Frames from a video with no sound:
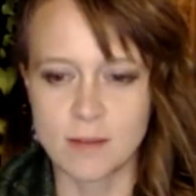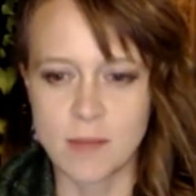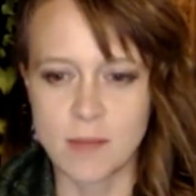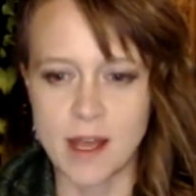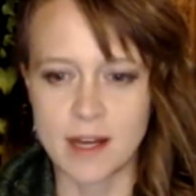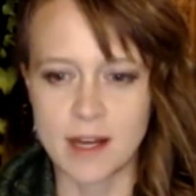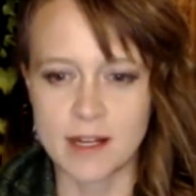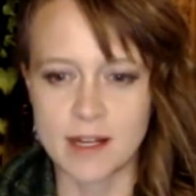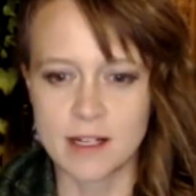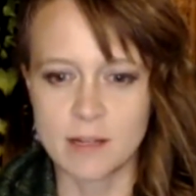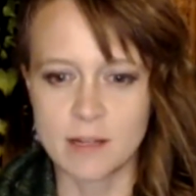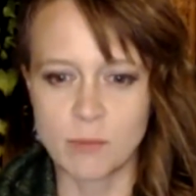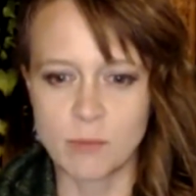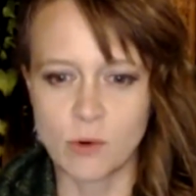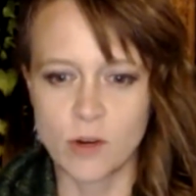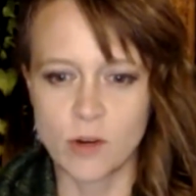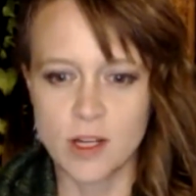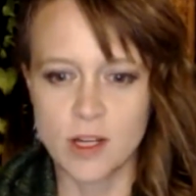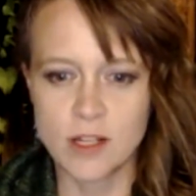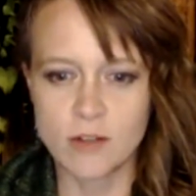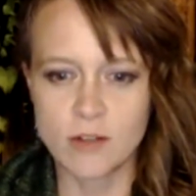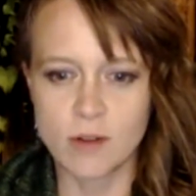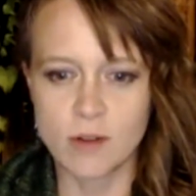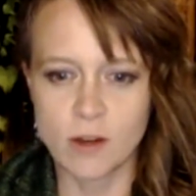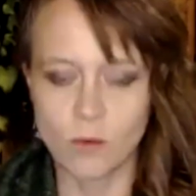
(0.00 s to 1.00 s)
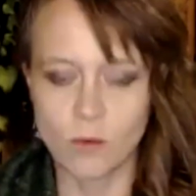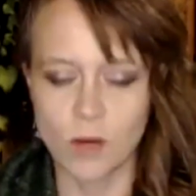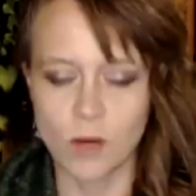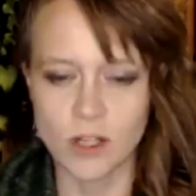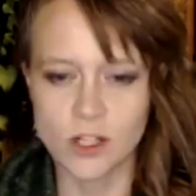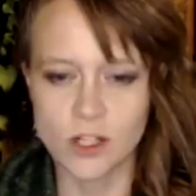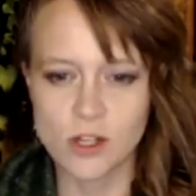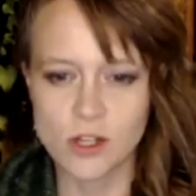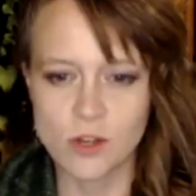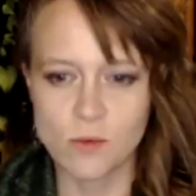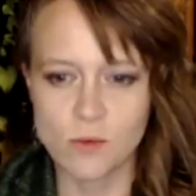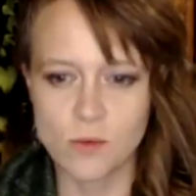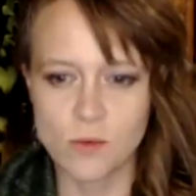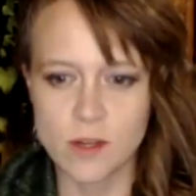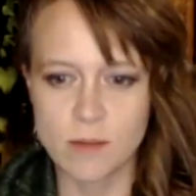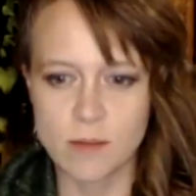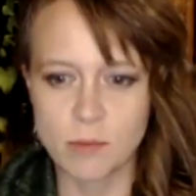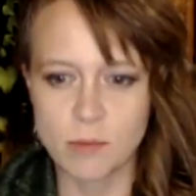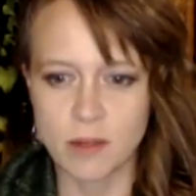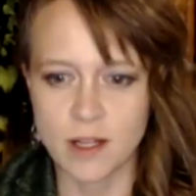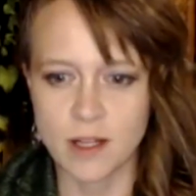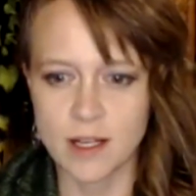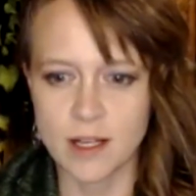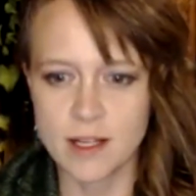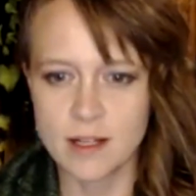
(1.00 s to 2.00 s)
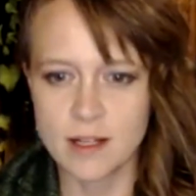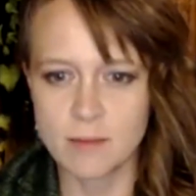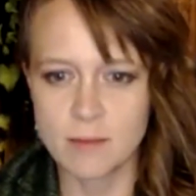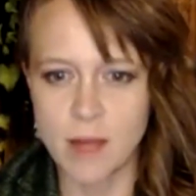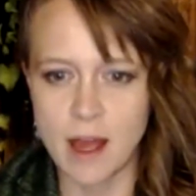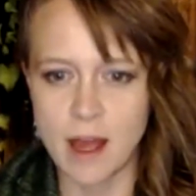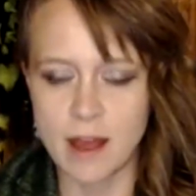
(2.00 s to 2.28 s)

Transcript: at any point, you can watch the replay.